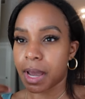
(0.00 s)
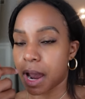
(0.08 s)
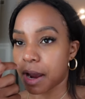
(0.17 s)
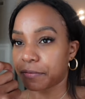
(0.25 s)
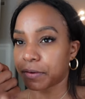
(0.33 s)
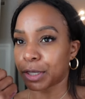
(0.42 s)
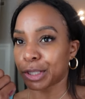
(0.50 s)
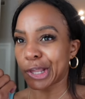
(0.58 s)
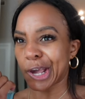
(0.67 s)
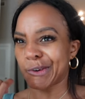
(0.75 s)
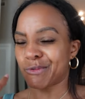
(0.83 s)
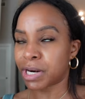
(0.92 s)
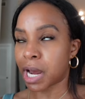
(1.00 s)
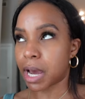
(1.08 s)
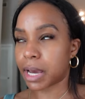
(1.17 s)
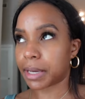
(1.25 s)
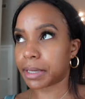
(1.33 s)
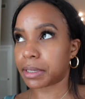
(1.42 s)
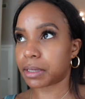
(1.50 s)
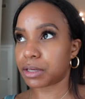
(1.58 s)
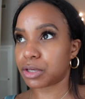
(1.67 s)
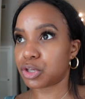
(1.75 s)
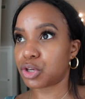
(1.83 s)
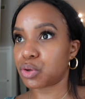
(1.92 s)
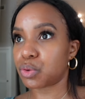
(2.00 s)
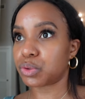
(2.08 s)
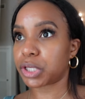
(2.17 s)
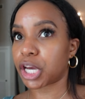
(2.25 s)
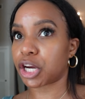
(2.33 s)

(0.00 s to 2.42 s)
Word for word: I forget that when I use